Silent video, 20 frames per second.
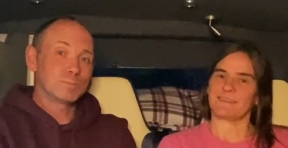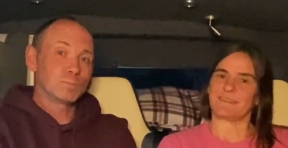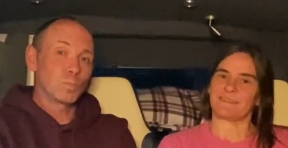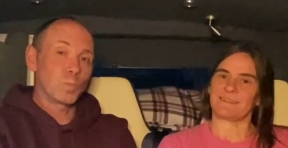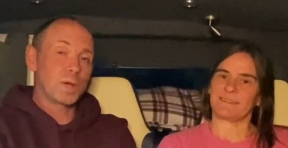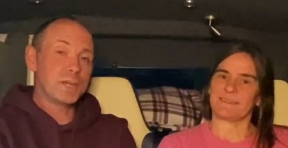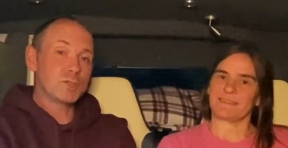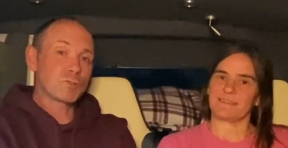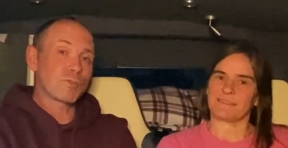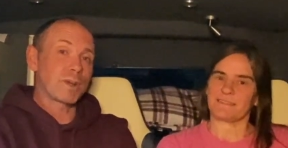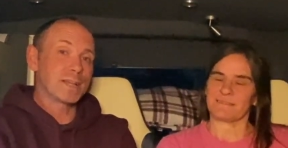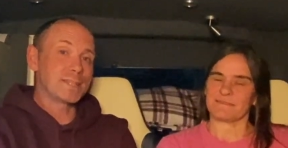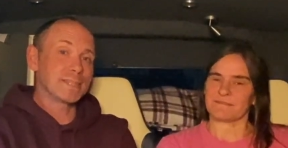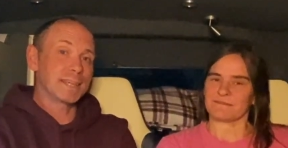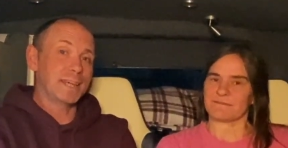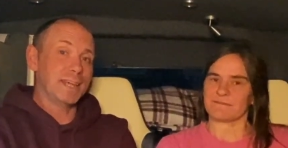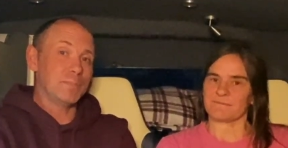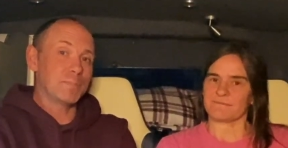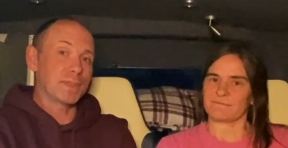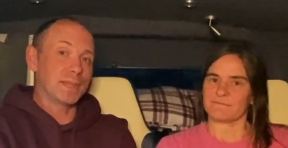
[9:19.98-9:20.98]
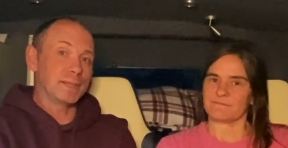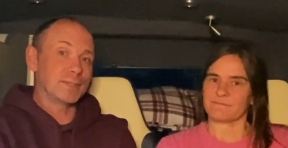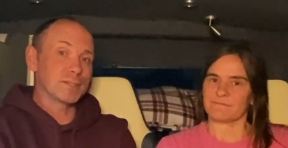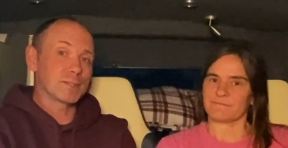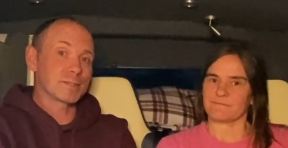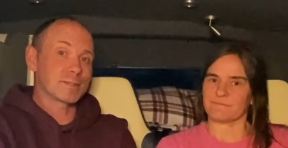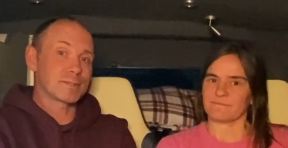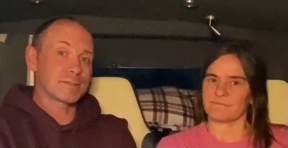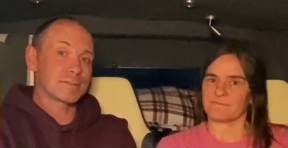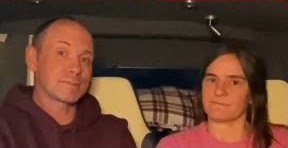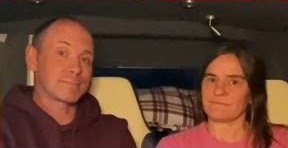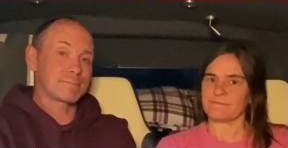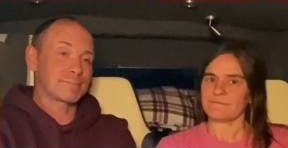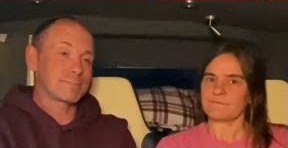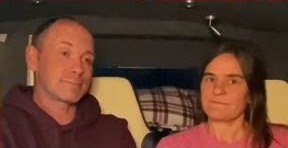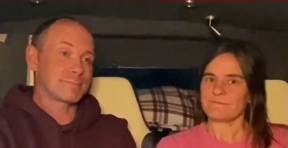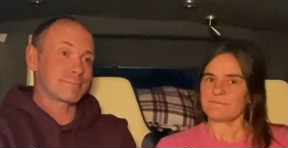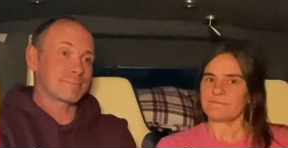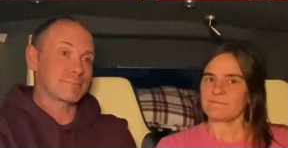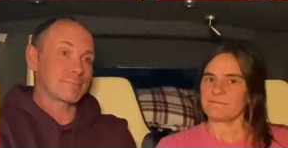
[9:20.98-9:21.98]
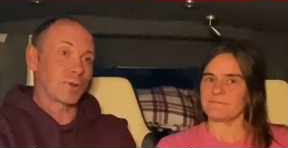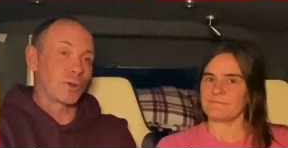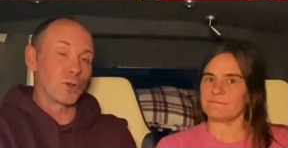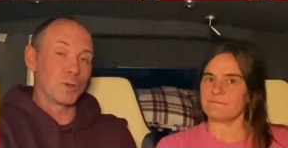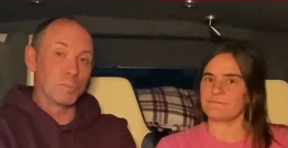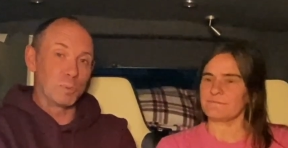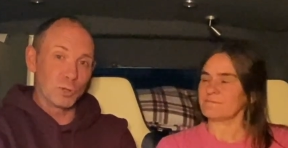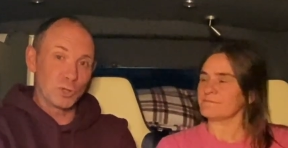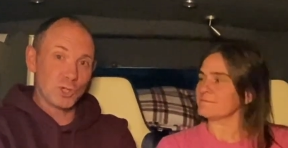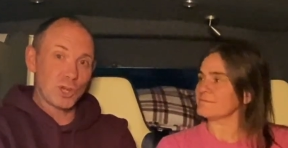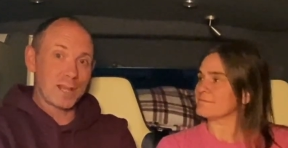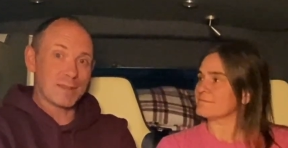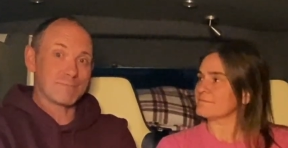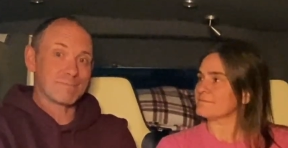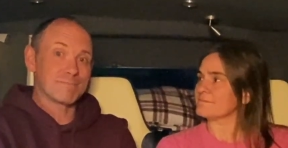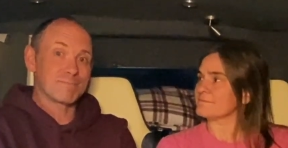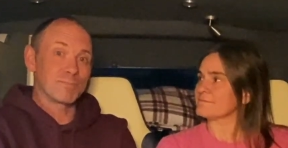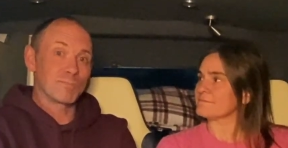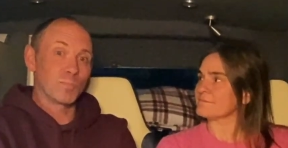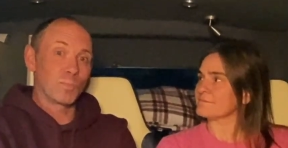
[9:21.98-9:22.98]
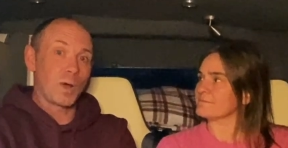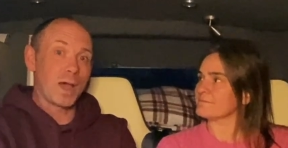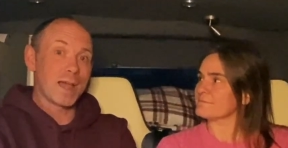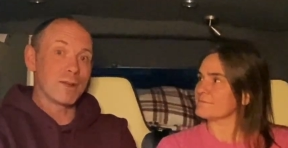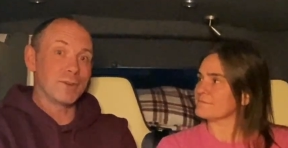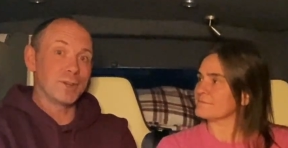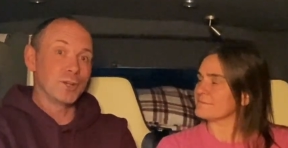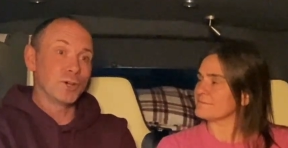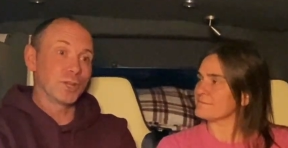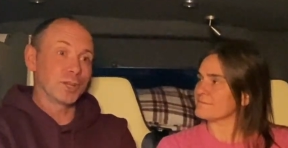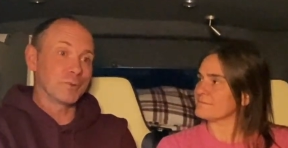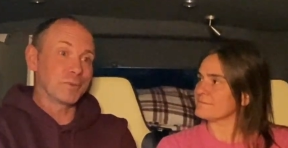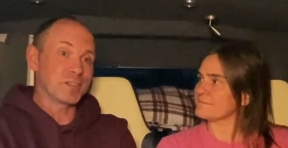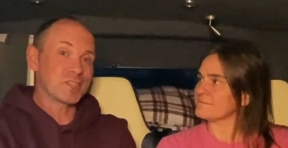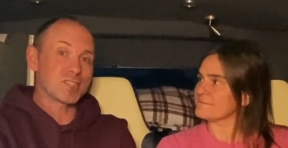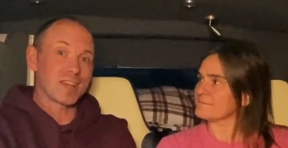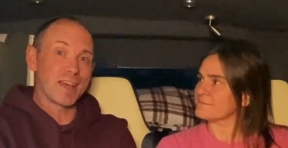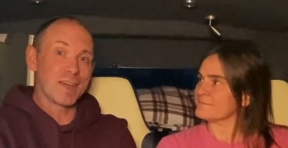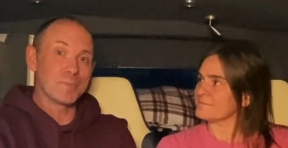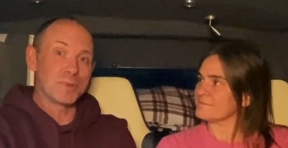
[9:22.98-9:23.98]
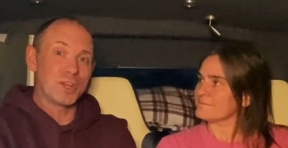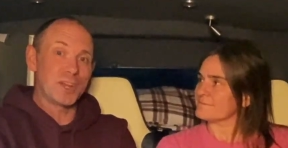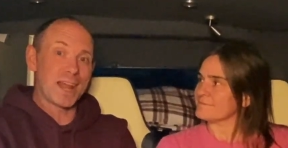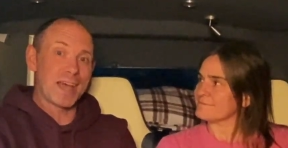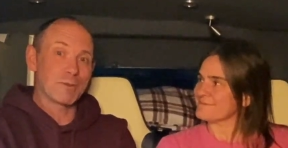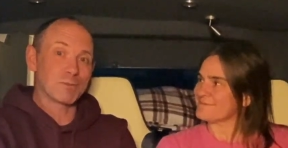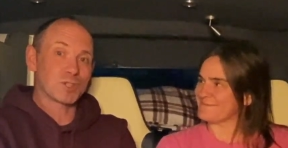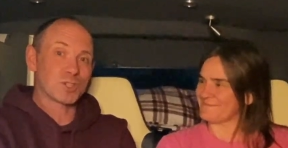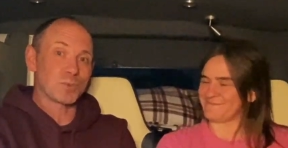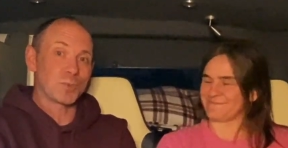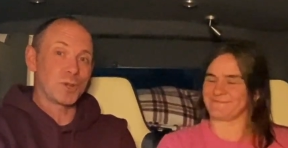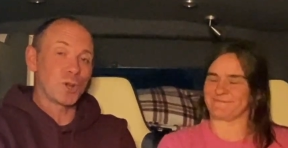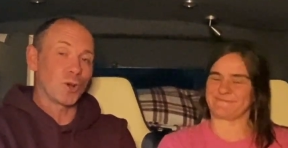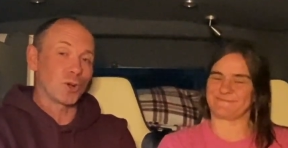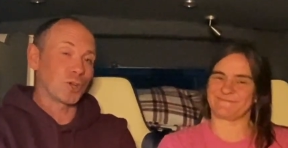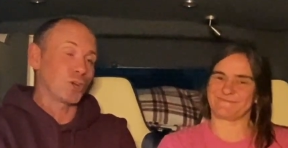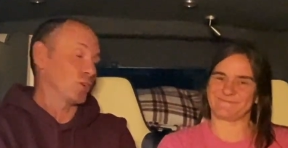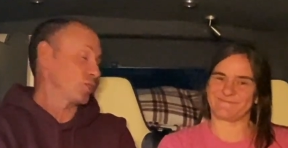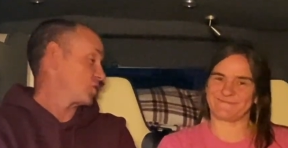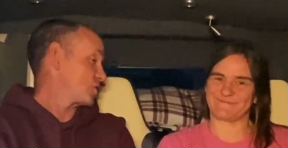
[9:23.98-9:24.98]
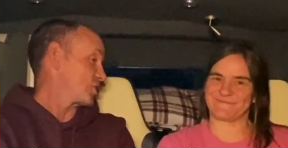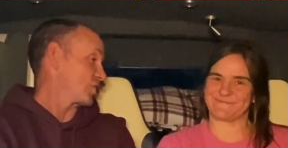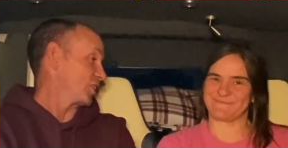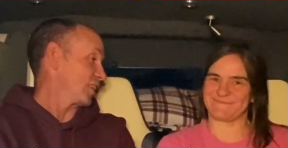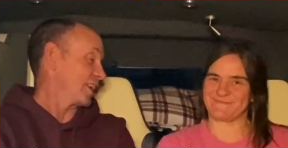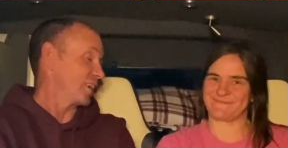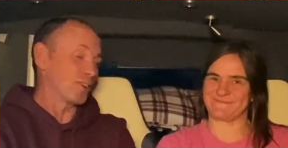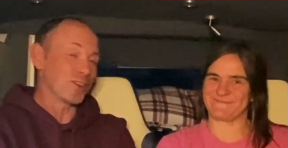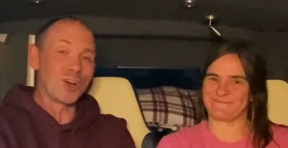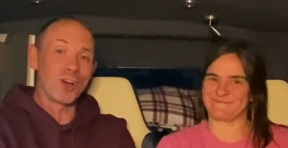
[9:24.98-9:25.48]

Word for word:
Speaker 1: we try to keep things on a budget. We're in early retirement now, so we're not constantly on